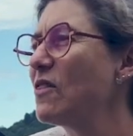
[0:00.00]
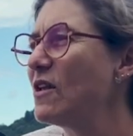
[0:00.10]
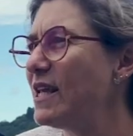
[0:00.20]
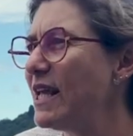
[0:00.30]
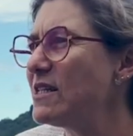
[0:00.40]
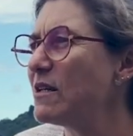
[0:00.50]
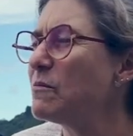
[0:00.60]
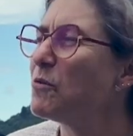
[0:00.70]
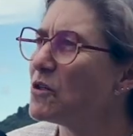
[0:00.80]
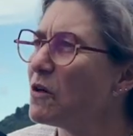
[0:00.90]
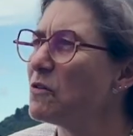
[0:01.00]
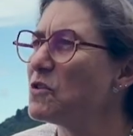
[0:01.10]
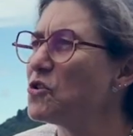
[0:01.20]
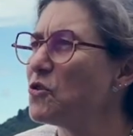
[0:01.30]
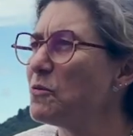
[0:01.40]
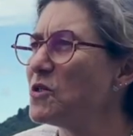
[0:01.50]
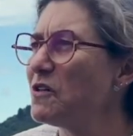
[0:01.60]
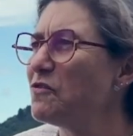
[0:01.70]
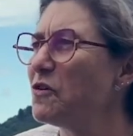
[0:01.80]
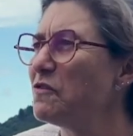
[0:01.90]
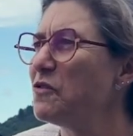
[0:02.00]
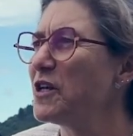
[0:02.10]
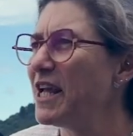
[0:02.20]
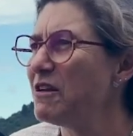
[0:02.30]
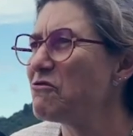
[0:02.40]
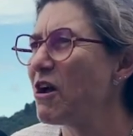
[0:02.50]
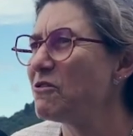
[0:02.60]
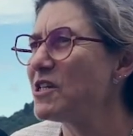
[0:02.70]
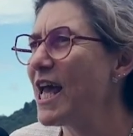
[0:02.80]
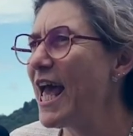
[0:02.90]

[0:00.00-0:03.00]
the lead and putting out the term sheet for an A round.